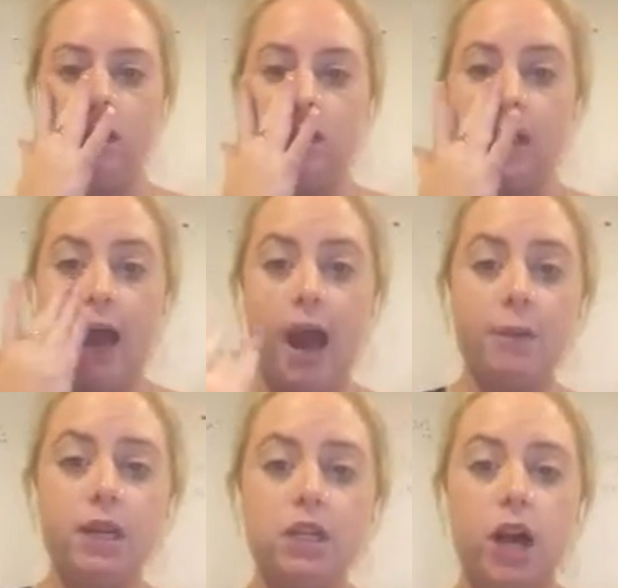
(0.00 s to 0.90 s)
So how
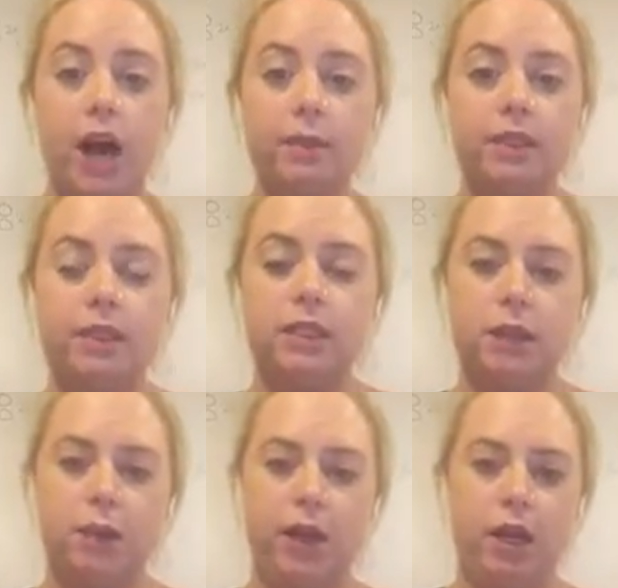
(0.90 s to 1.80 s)
many times does
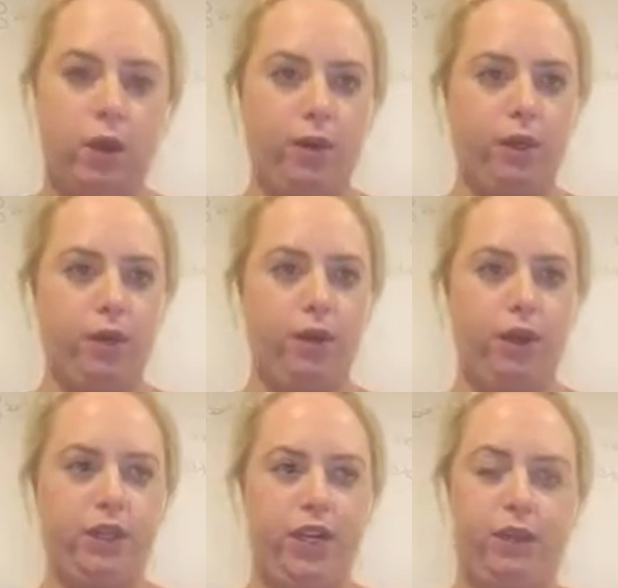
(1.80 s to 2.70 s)
3 go into
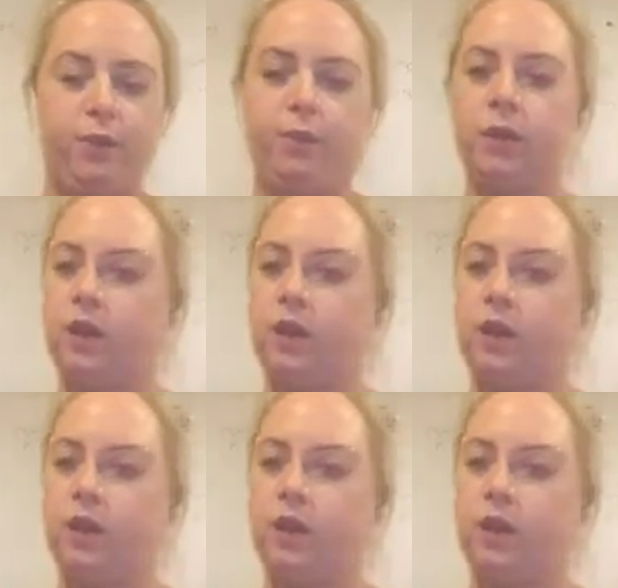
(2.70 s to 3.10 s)
13?